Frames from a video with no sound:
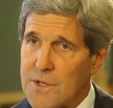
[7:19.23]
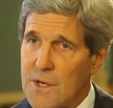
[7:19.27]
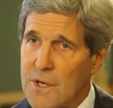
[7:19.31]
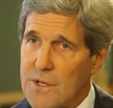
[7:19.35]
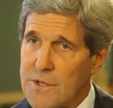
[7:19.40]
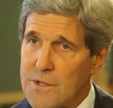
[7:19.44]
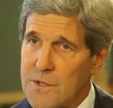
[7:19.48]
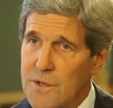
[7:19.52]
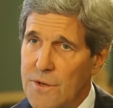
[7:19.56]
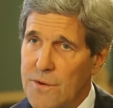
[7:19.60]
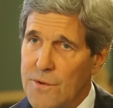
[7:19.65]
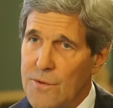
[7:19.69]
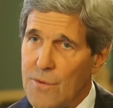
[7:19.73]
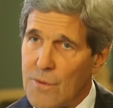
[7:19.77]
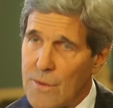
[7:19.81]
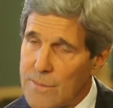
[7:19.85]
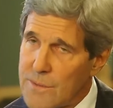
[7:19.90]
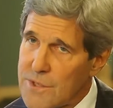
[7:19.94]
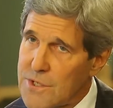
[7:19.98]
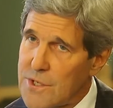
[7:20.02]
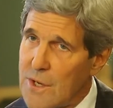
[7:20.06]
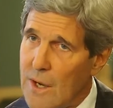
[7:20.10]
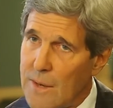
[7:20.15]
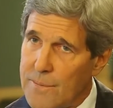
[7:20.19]
us
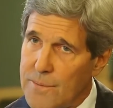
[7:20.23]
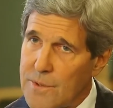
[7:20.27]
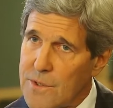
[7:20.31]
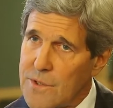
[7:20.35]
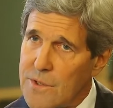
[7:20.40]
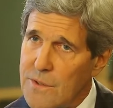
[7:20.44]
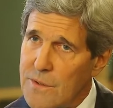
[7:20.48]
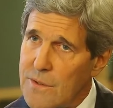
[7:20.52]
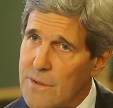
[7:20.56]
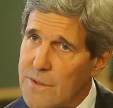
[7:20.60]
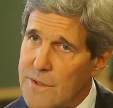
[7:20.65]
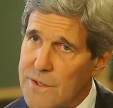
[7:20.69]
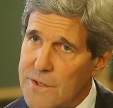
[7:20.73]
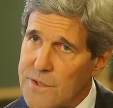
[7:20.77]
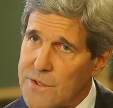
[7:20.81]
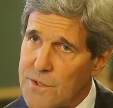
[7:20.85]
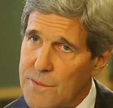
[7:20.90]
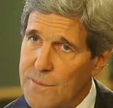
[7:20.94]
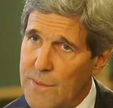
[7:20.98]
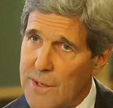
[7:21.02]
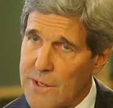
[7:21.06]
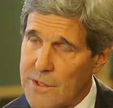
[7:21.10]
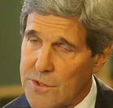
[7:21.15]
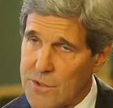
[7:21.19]
enormous opportunities
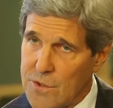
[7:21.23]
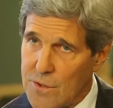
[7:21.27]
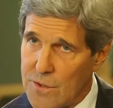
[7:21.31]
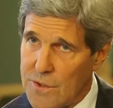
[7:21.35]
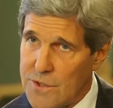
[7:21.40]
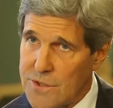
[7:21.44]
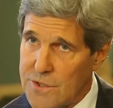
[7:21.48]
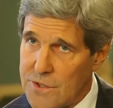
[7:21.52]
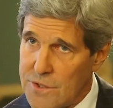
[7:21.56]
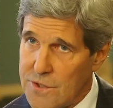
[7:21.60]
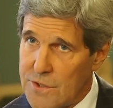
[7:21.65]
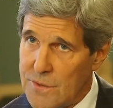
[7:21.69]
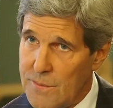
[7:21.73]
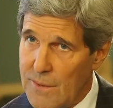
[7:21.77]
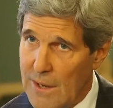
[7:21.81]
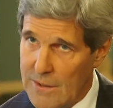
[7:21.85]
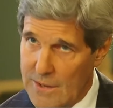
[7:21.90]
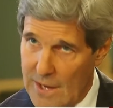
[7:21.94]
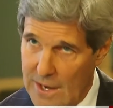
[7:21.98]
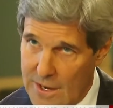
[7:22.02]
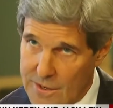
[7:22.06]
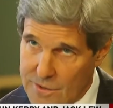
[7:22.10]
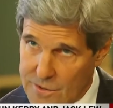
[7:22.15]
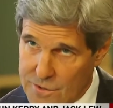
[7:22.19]
to make choices about
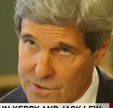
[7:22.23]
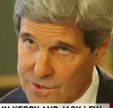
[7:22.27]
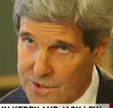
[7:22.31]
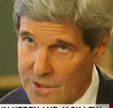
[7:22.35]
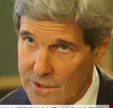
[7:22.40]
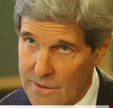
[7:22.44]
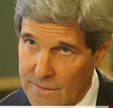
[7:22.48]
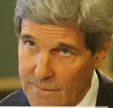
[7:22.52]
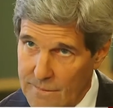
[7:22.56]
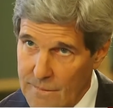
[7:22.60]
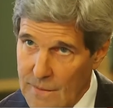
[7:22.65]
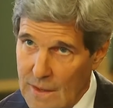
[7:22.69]
energy